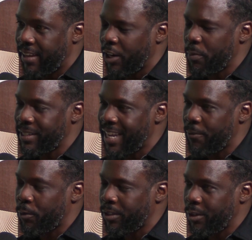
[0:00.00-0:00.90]
It'll be sad
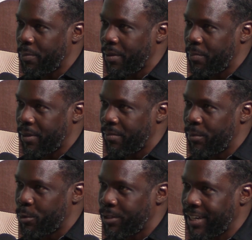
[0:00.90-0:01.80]
for a little bit, but
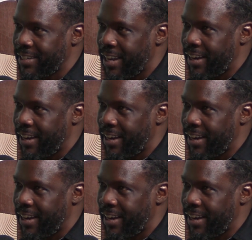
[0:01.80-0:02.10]
mostly exciting.